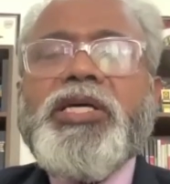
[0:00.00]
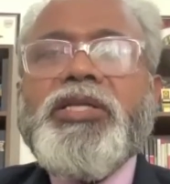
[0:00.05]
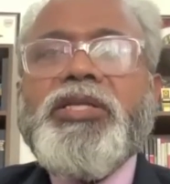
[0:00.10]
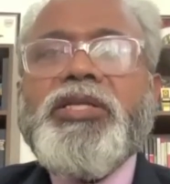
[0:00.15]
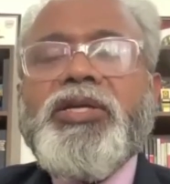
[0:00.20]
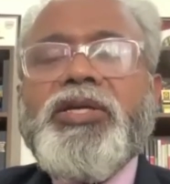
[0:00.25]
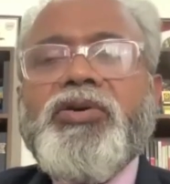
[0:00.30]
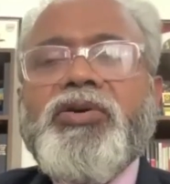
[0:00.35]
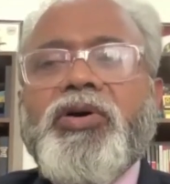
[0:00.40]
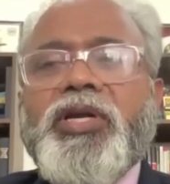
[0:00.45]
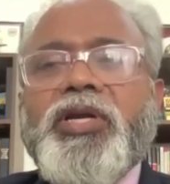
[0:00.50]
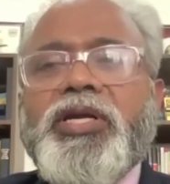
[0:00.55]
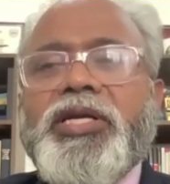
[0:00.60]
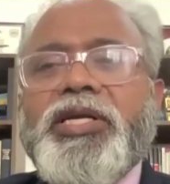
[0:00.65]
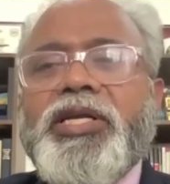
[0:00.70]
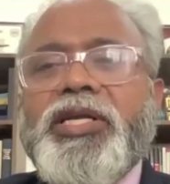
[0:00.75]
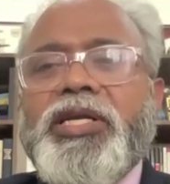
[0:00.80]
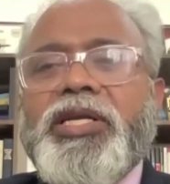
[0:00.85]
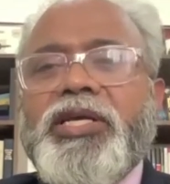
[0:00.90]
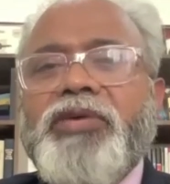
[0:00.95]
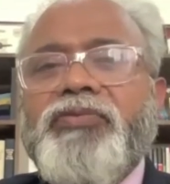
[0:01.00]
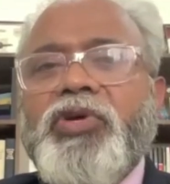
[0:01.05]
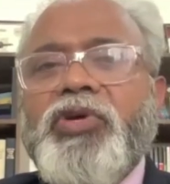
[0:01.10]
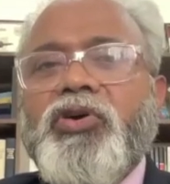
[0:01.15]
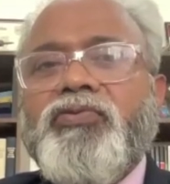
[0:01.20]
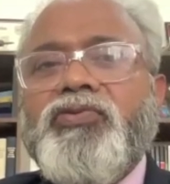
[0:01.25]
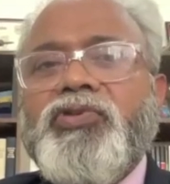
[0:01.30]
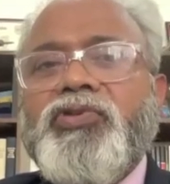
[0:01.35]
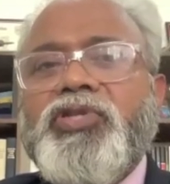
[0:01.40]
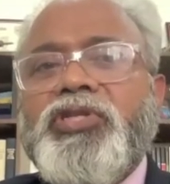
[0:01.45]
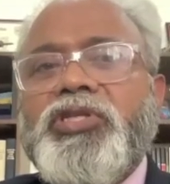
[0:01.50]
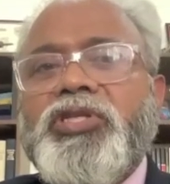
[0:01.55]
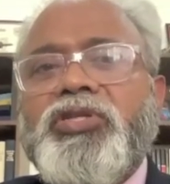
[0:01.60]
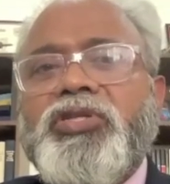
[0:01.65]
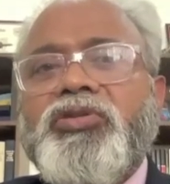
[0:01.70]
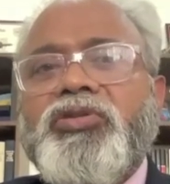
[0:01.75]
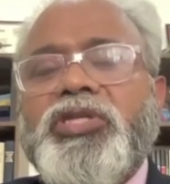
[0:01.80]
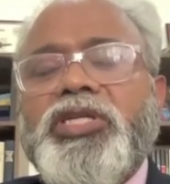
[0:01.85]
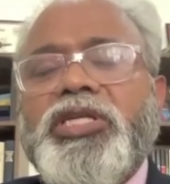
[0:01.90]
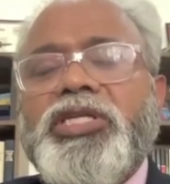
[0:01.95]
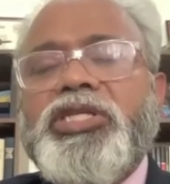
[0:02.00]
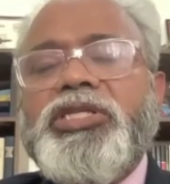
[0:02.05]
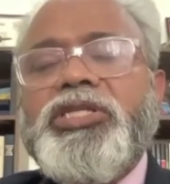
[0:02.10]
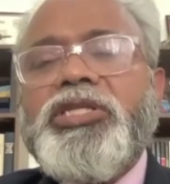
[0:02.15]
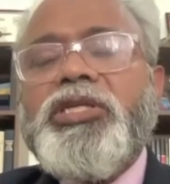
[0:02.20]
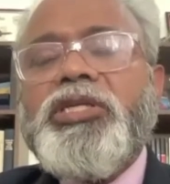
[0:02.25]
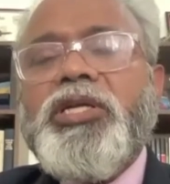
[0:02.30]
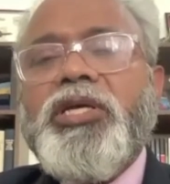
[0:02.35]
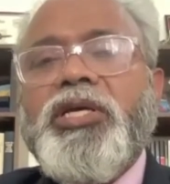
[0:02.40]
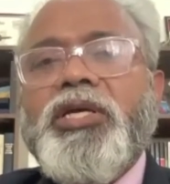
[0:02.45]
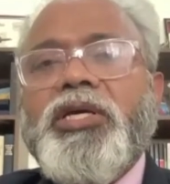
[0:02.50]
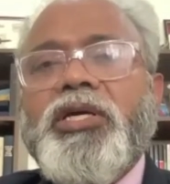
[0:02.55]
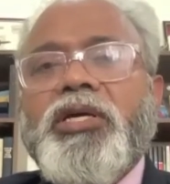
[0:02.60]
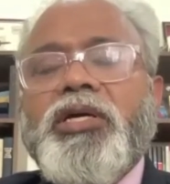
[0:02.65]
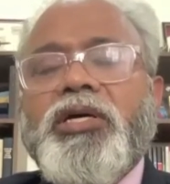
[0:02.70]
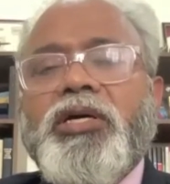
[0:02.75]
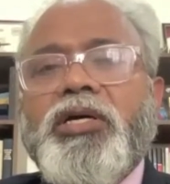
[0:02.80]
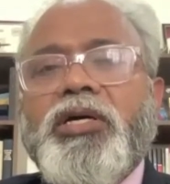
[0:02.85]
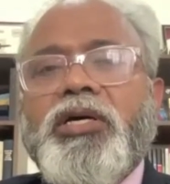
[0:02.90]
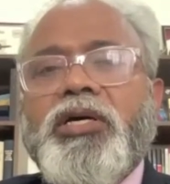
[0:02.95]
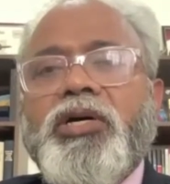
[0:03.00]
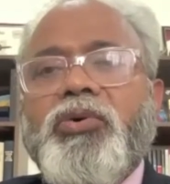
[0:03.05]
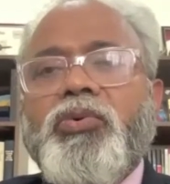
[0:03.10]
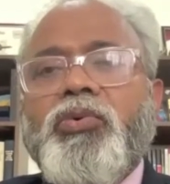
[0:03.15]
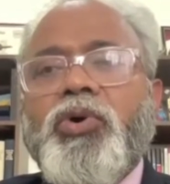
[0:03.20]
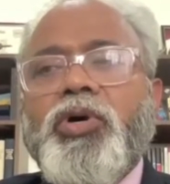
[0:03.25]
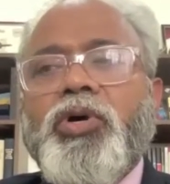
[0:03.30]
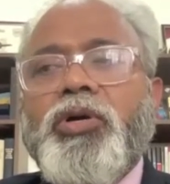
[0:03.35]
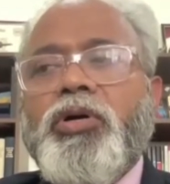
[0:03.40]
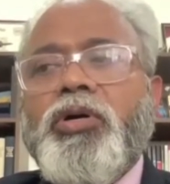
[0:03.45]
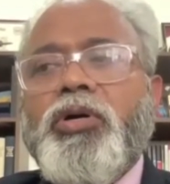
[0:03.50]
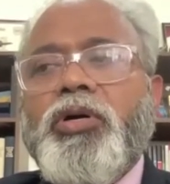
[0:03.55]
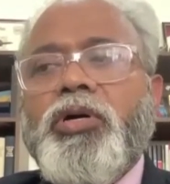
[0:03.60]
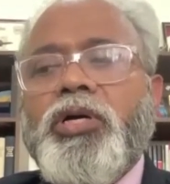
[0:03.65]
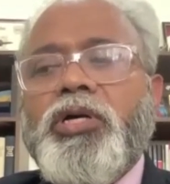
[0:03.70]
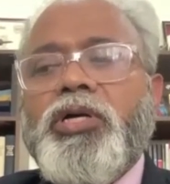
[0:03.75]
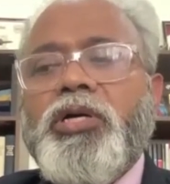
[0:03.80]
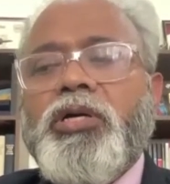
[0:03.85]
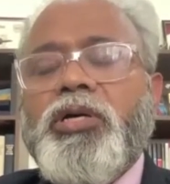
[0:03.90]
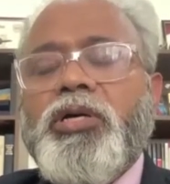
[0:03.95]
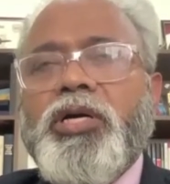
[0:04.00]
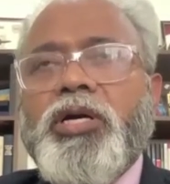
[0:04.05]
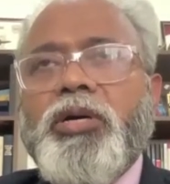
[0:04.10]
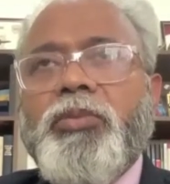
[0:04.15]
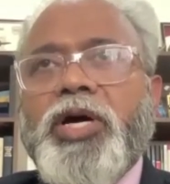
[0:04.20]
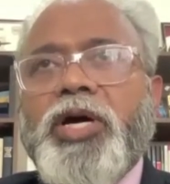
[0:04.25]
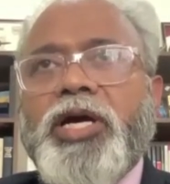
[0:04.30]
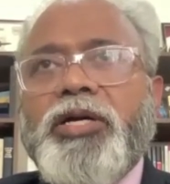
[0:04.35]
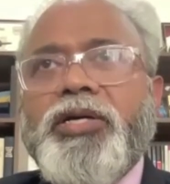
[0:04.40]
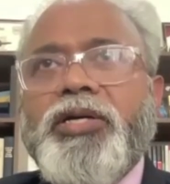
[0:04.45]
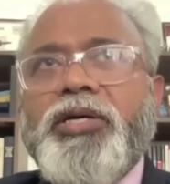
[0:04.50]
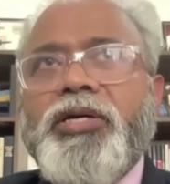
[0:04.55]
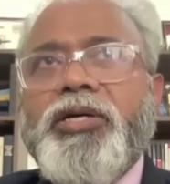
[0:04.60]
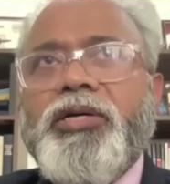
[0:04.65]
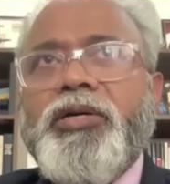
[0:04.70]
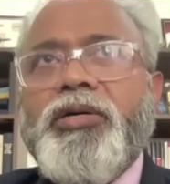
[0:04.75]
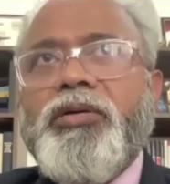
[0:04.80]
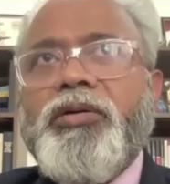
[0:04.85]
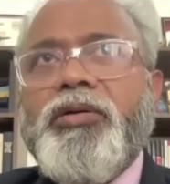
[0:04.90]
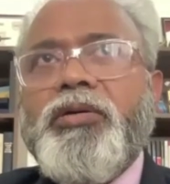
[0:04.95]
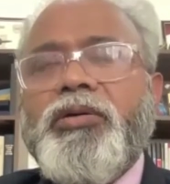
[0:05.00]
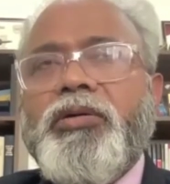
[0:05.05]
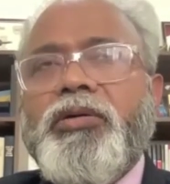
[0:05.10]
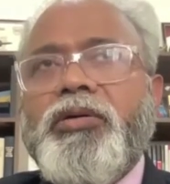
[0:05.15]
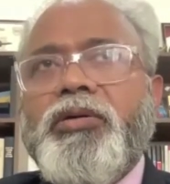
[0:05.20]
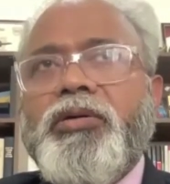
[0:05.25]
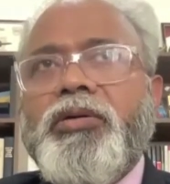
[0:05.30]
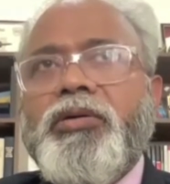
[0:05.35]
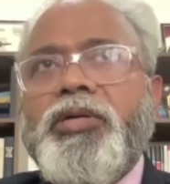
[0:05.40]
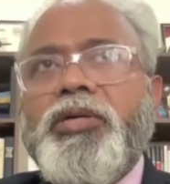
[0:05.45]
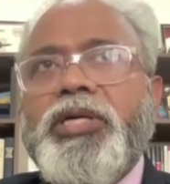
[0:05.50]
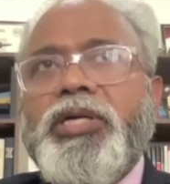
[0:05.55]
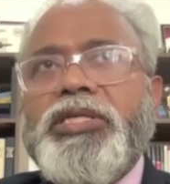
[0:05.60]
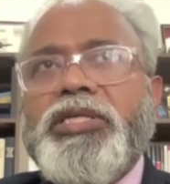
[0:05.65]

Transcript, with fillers: by the Royal Indian Navy Officers Association, uh, uh, Commander uh,